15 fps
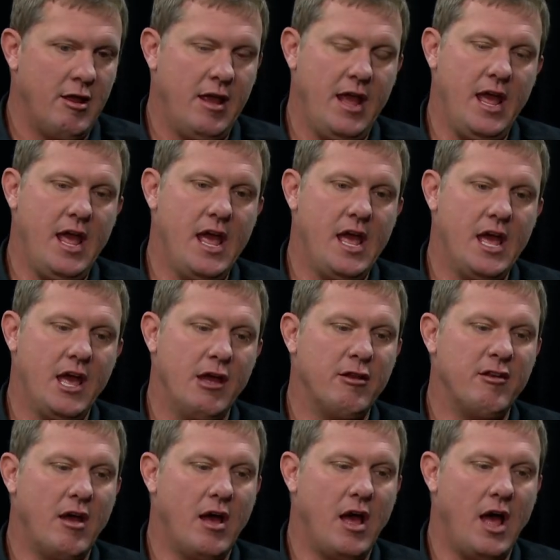
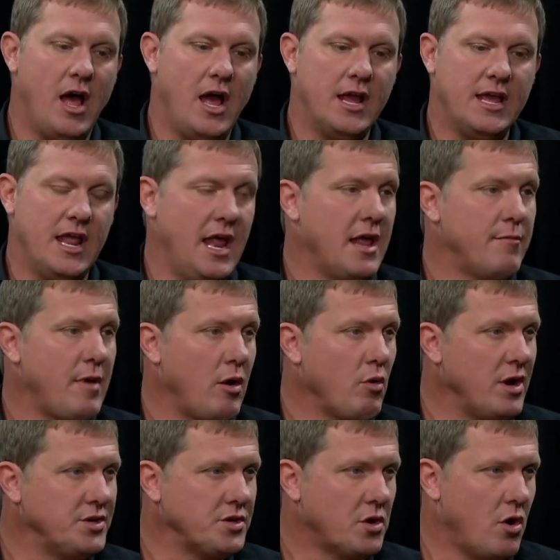And I get out of my
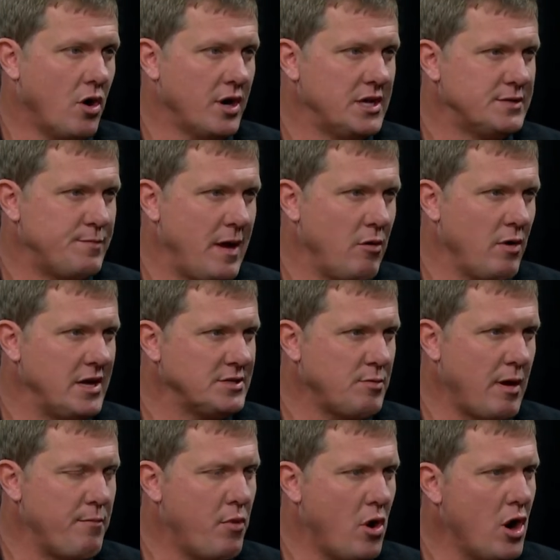rental car at East Bay
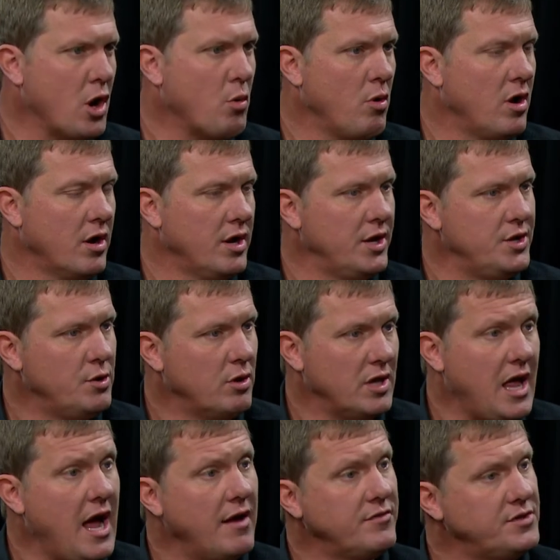Raceway Park where I'm going to do a
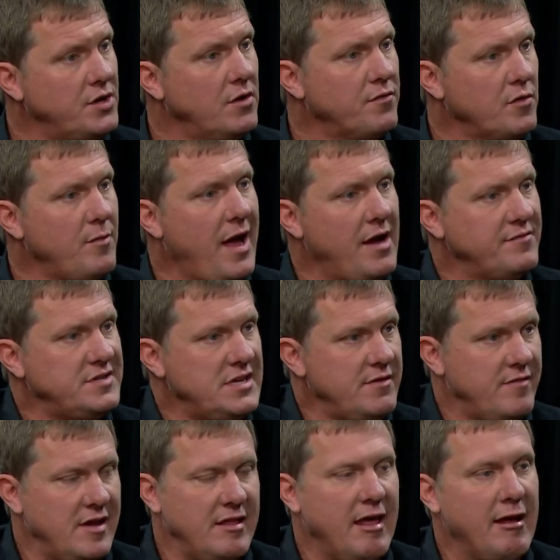live show for MAV
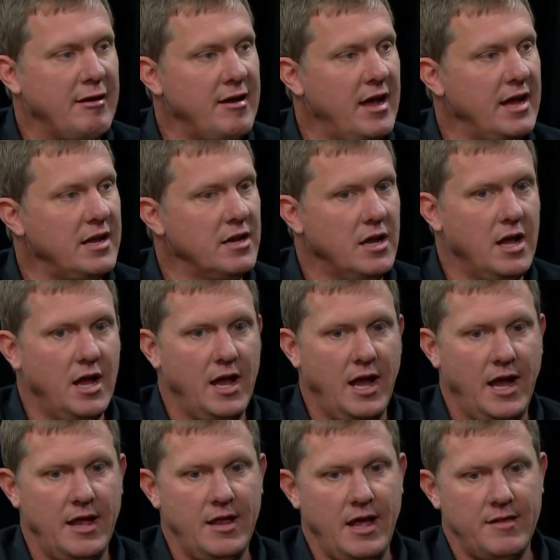TV that night.
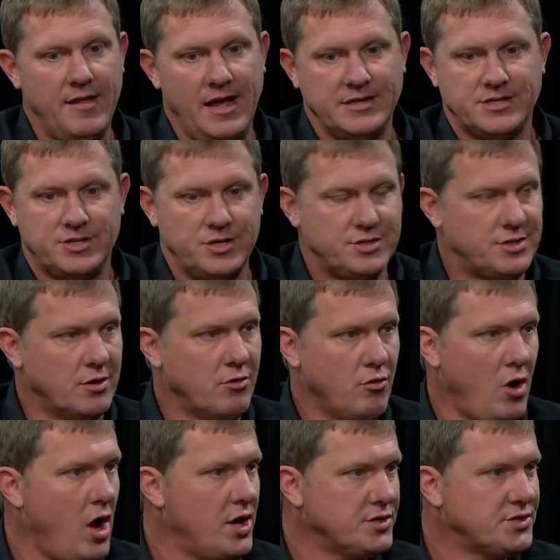And, and, that's just
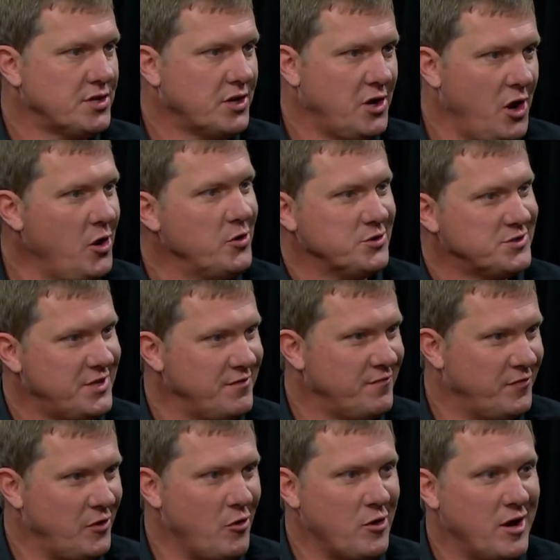across the coast in
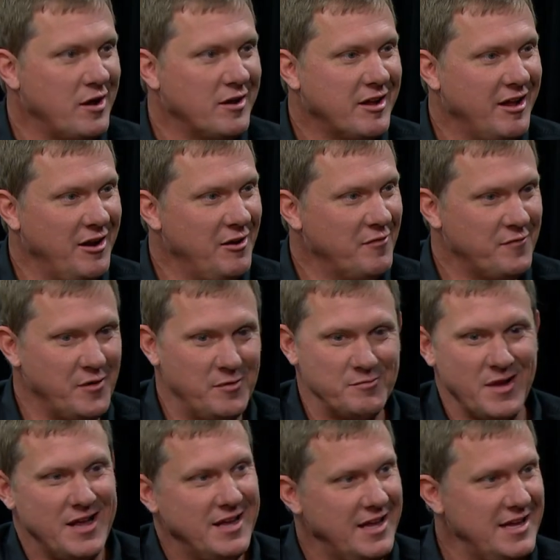Florida, you know, from
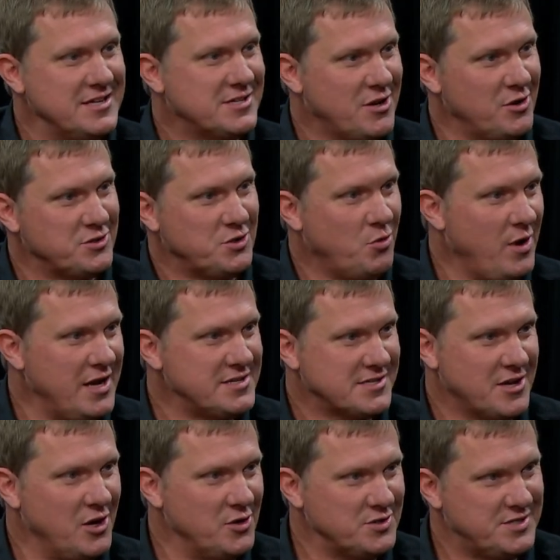East Coast to West
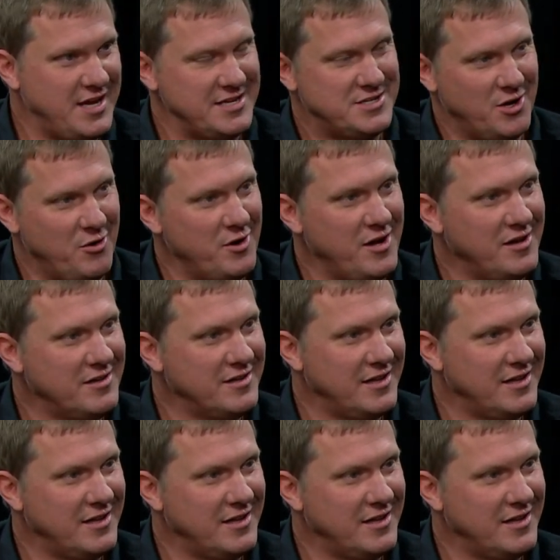Coast, Daytona,